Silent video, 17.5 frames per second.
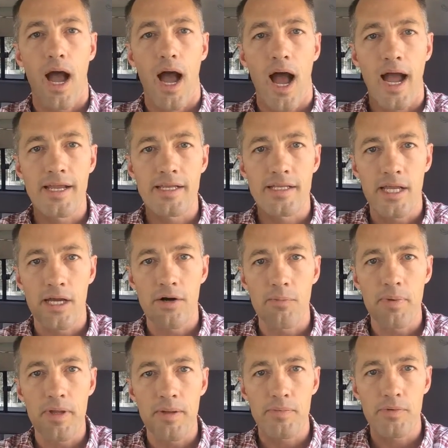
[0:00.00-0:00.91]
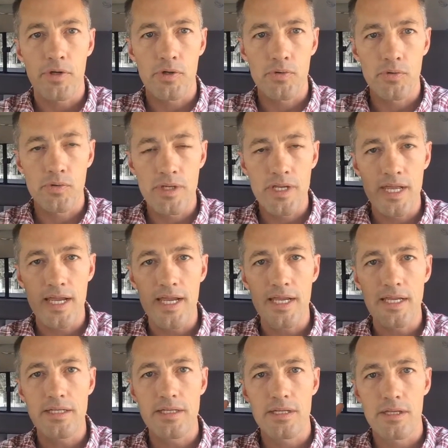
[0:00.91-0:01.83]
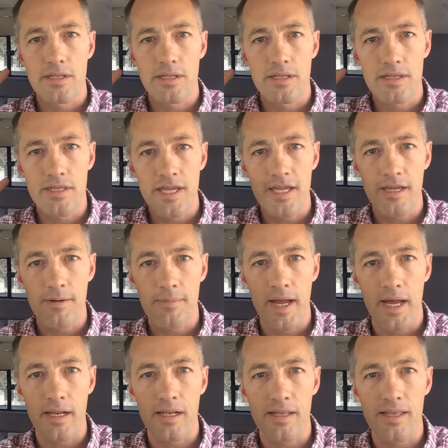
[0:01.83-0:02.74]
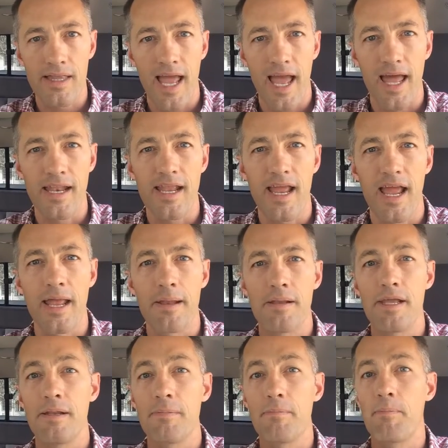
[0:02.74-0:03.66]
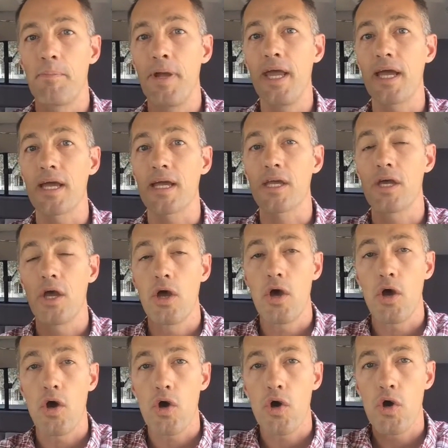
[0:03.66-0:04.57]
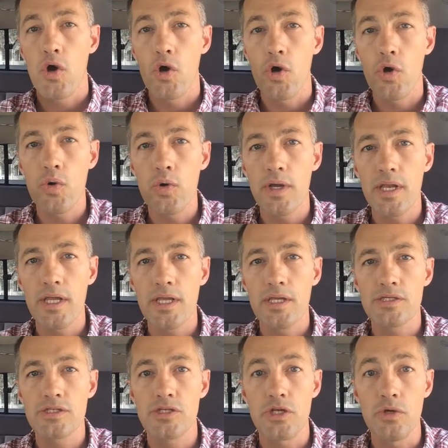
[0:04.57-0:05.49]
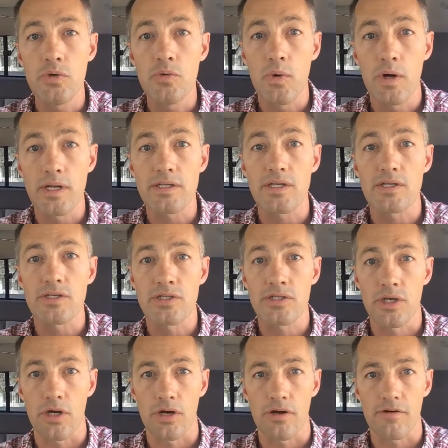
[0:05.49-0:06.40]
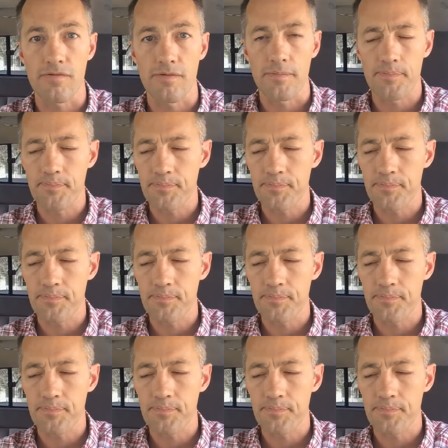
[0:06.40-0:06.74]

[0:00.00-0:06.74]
I tell people you need to think about that and then pick who it is you want to serve.